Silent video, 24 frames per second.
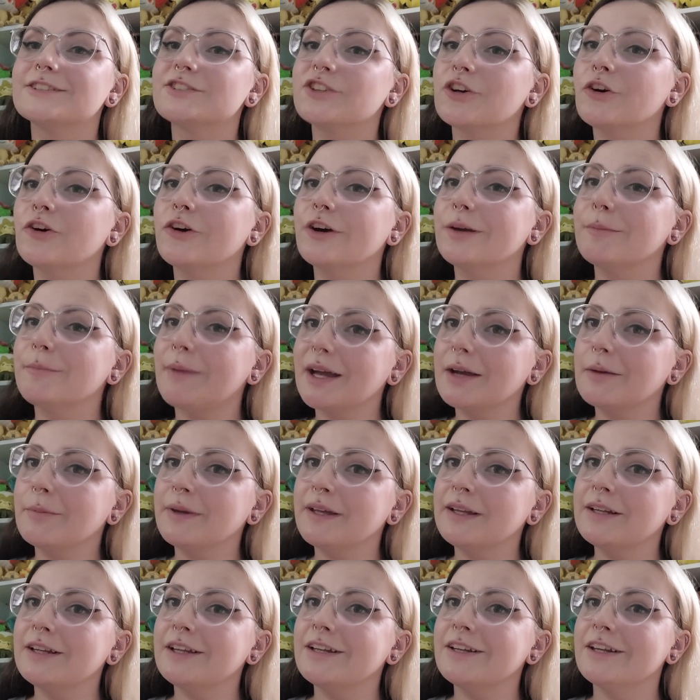So in my
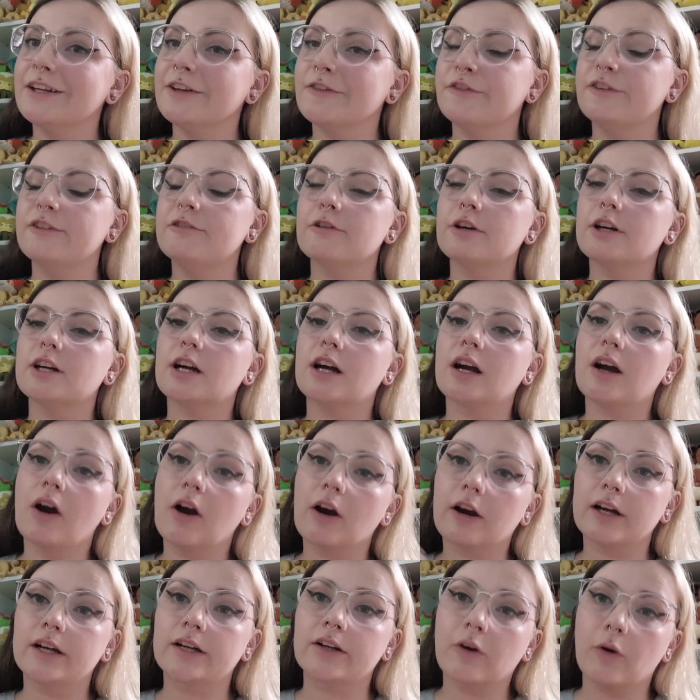opinion, if you are a
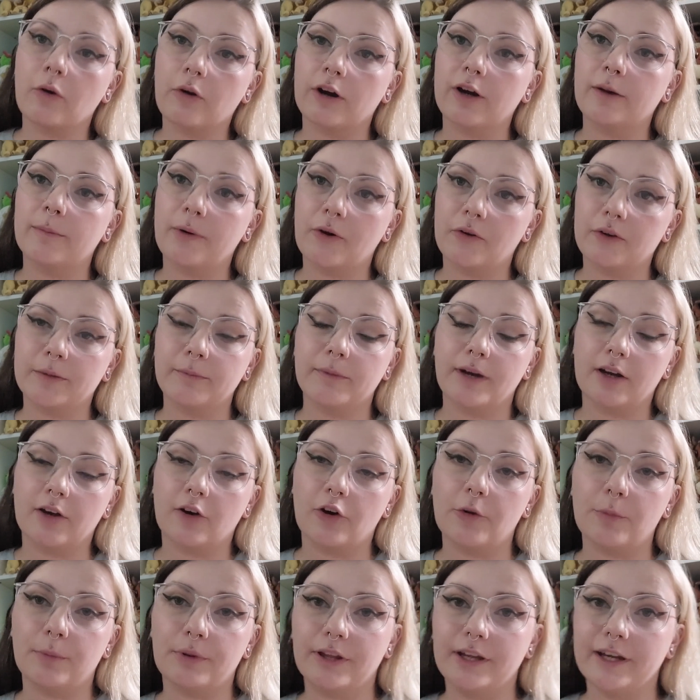hardcore Pokemon
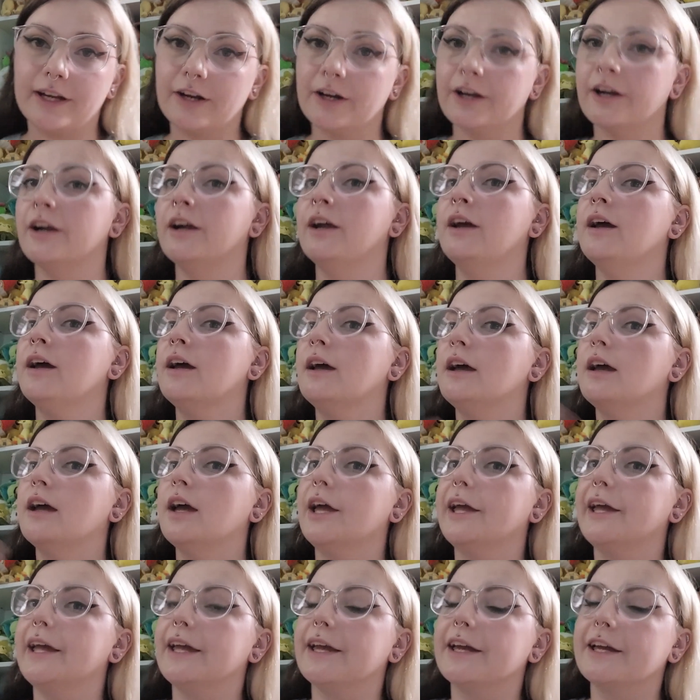Go player
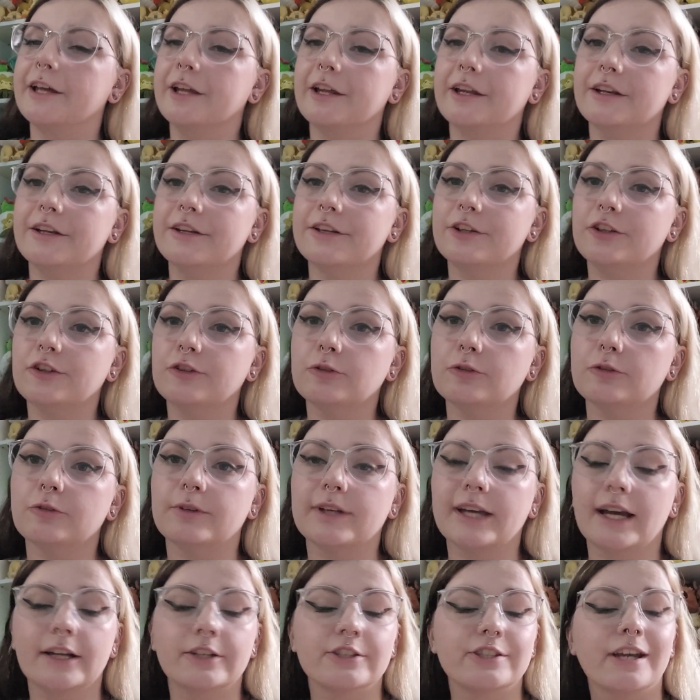and you
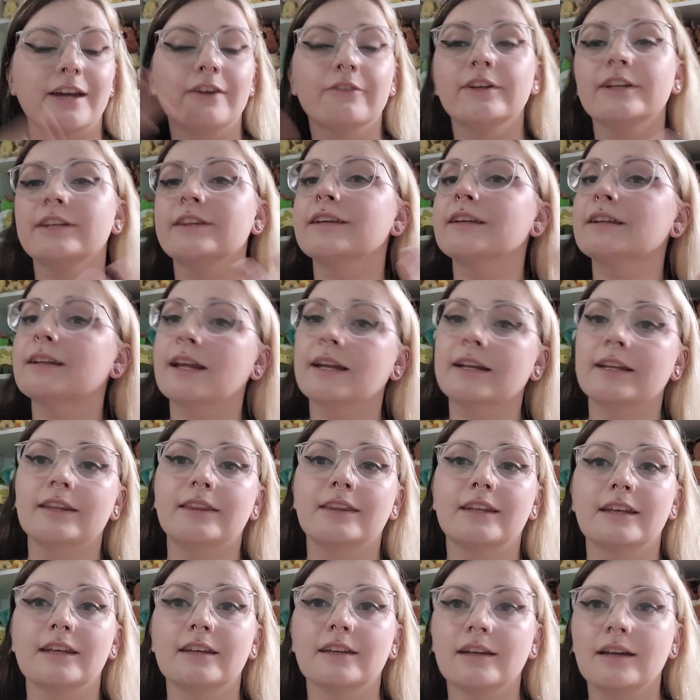catch everything and
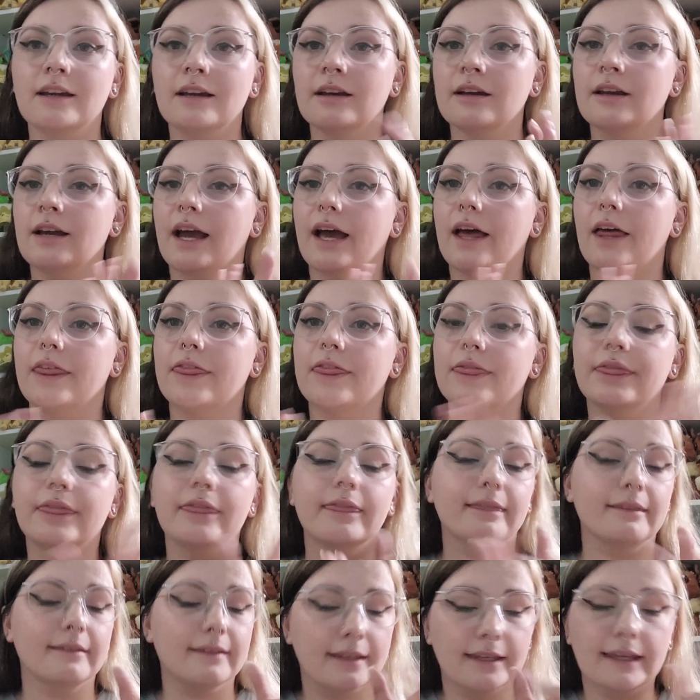anything,
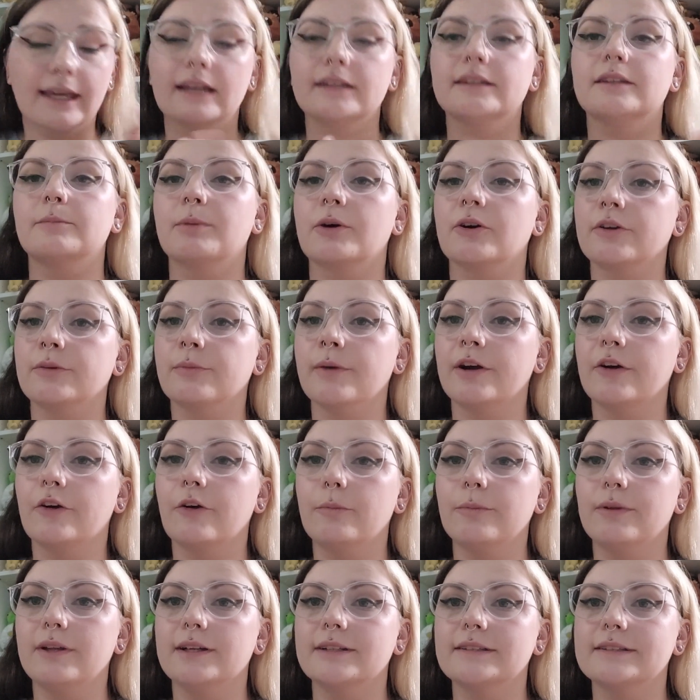get the Pokemon Go
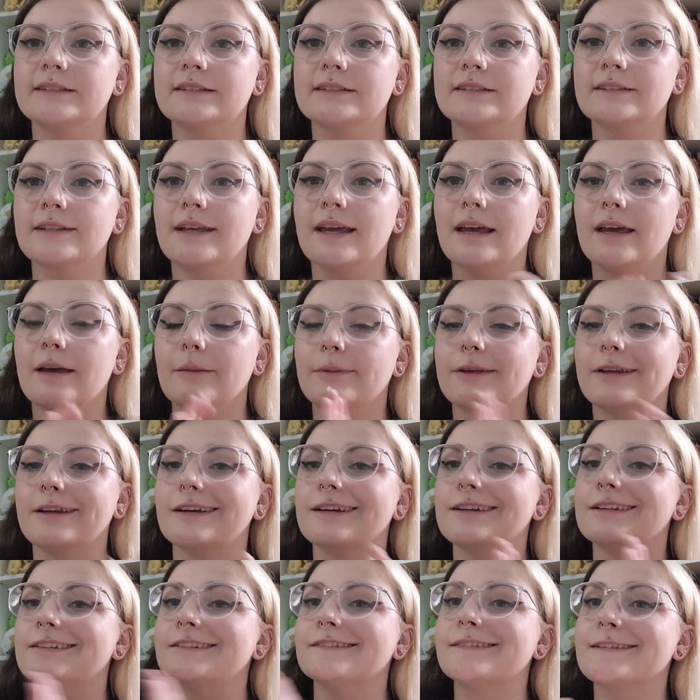Plus,
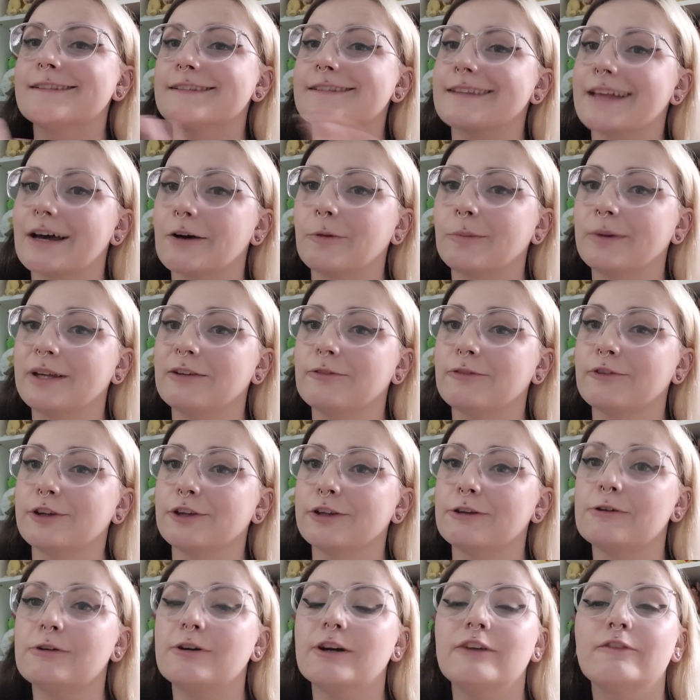because that will be it for
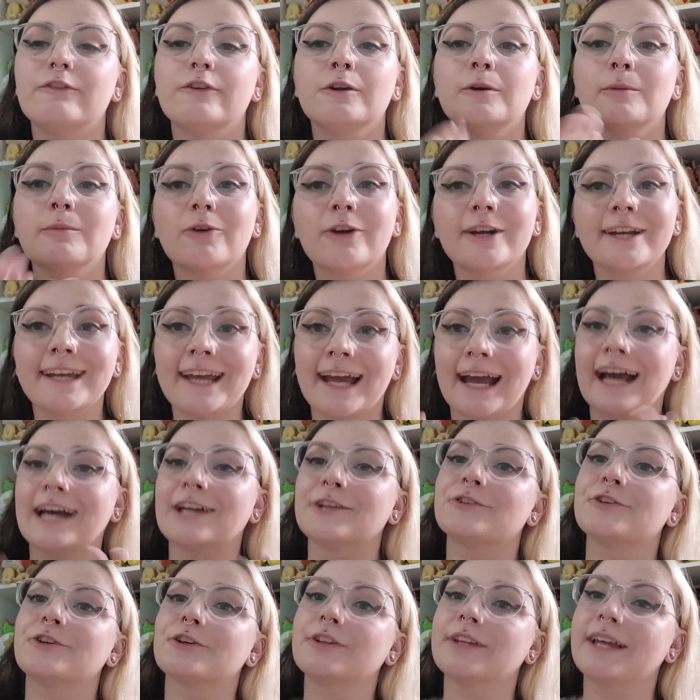you. If you're more
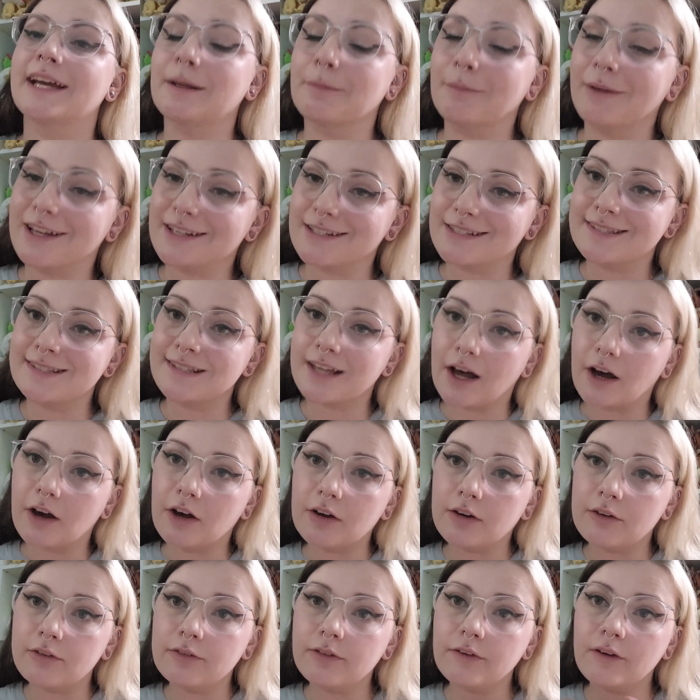casual like
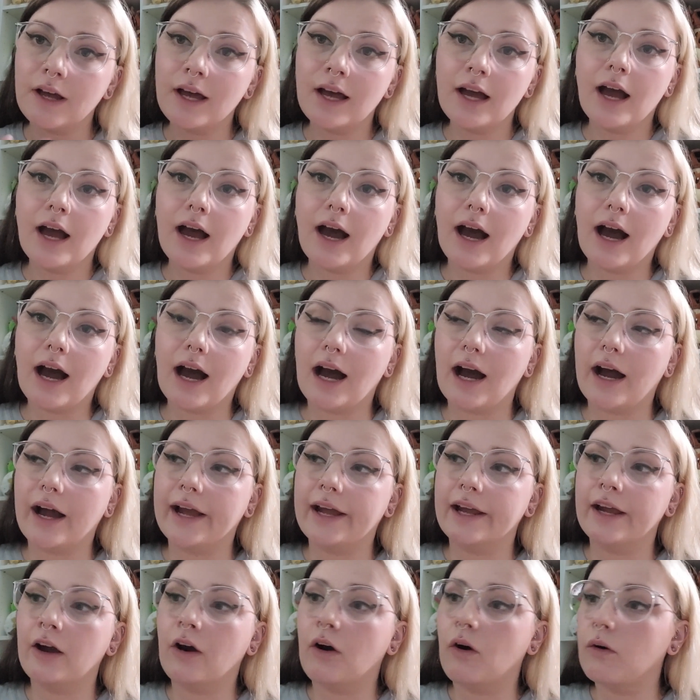myself,
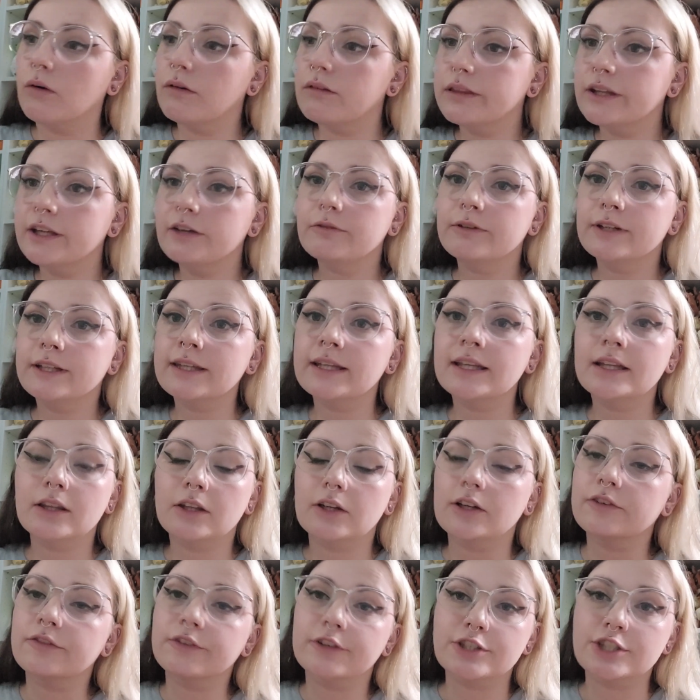I only really
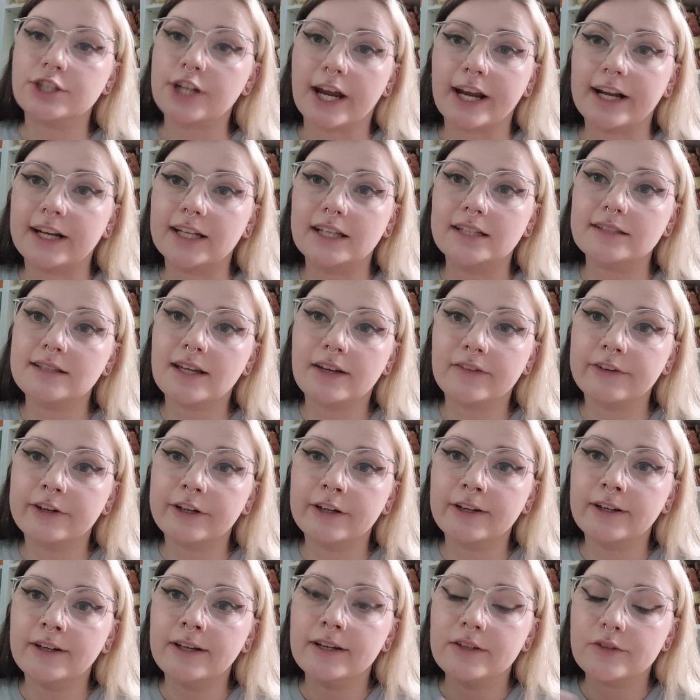look for shinies
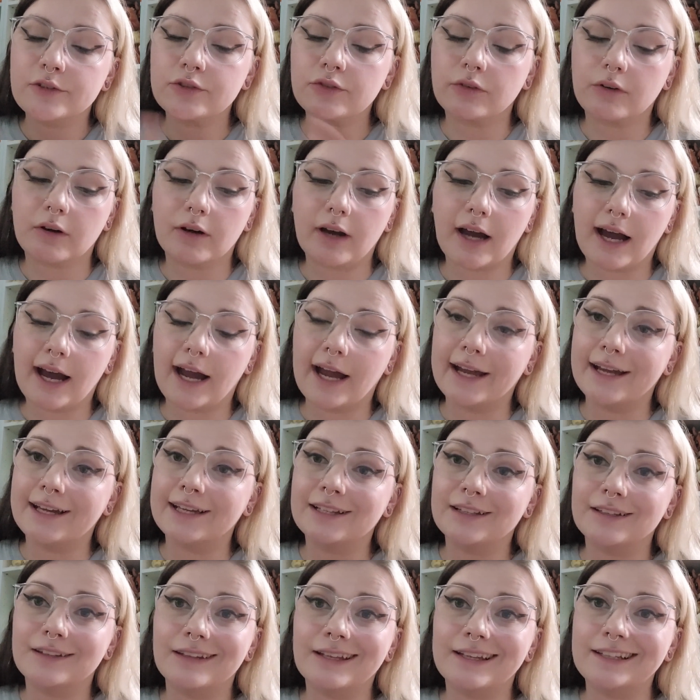ever, so
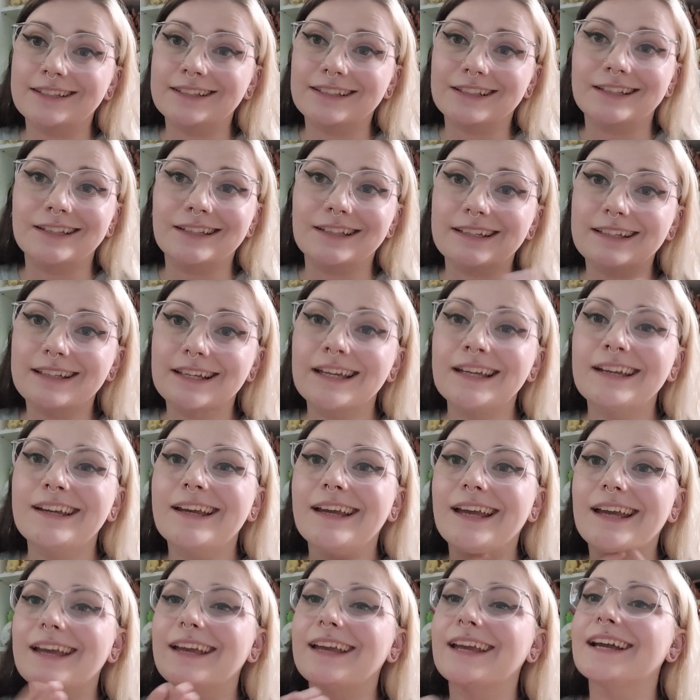I like to click,
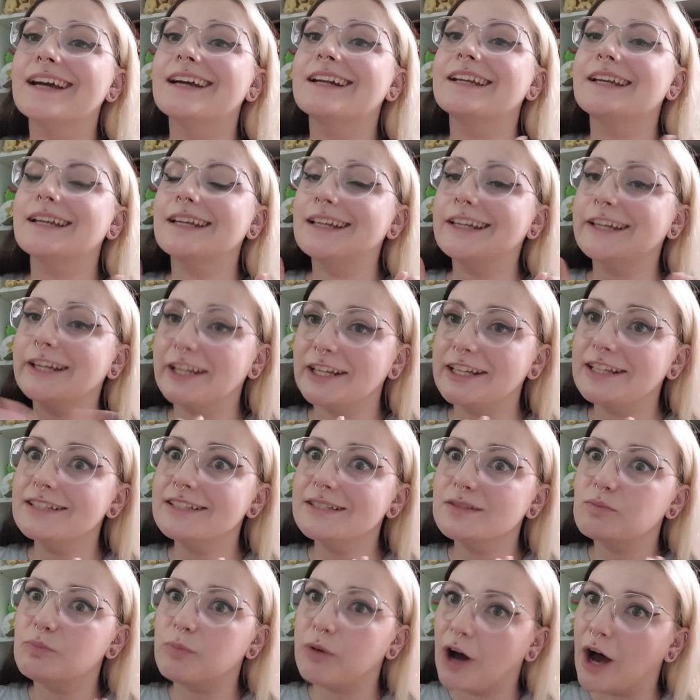and it
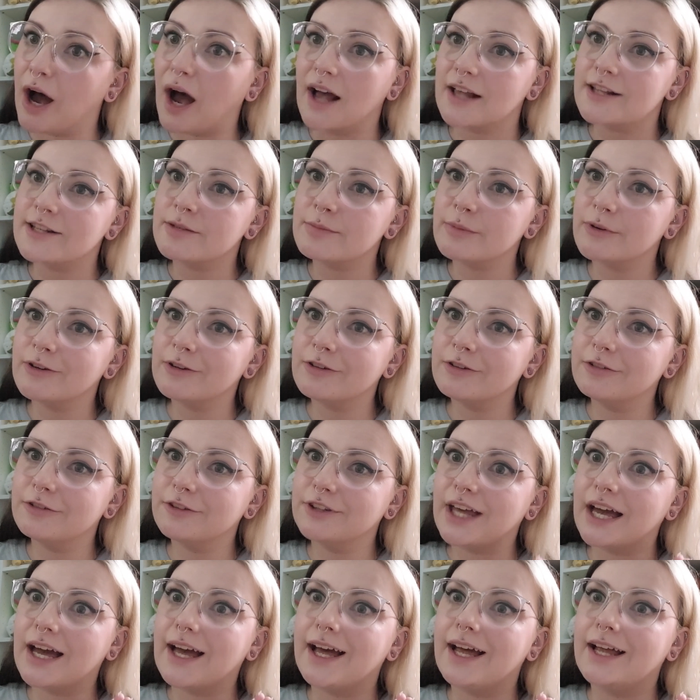is possible
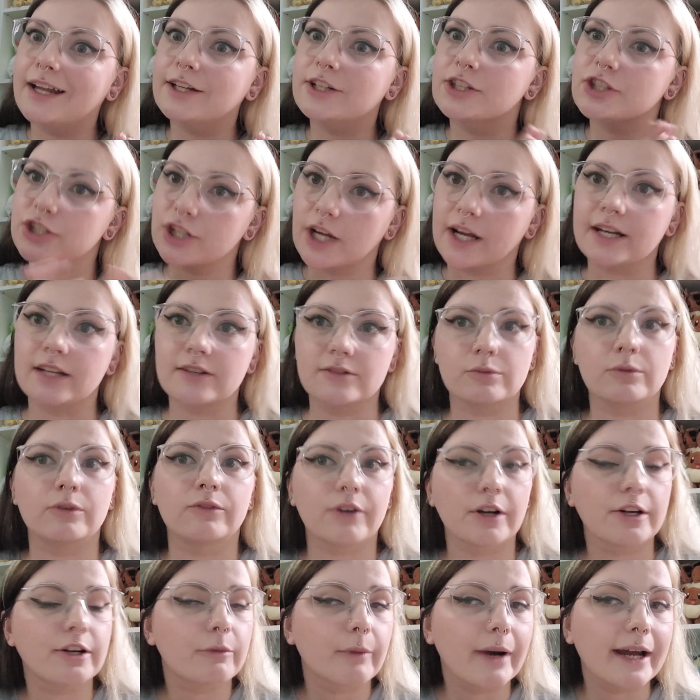that shinies will
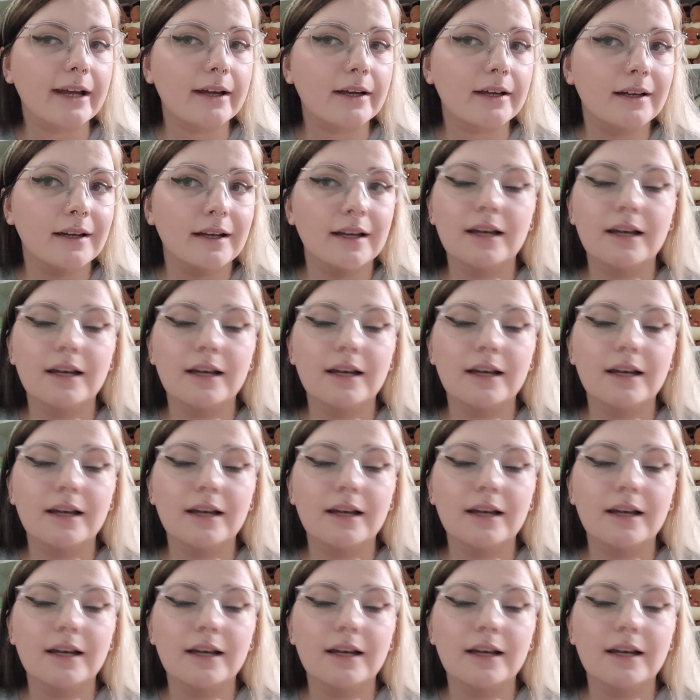run away.